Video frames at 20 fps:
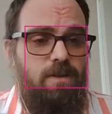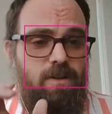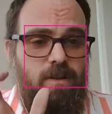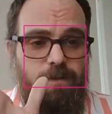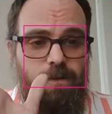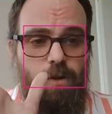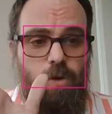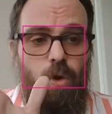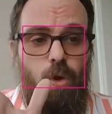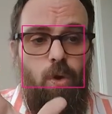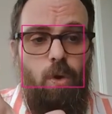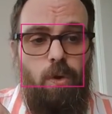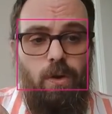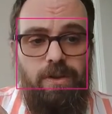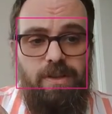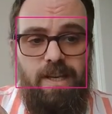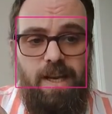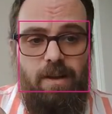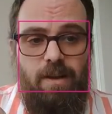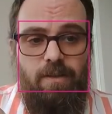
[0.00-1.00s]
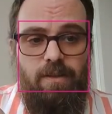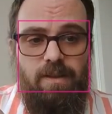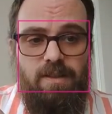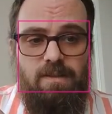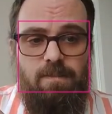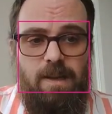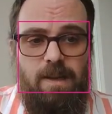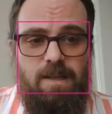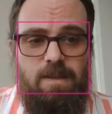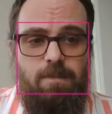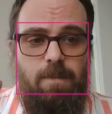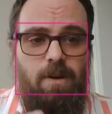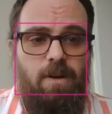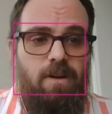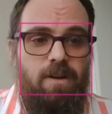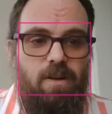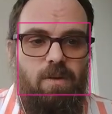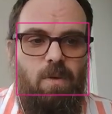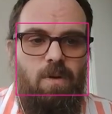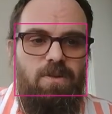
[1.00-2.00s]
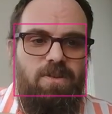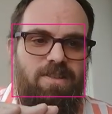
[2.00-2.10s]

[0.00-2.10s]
So if you hold down the spacebar, you won't just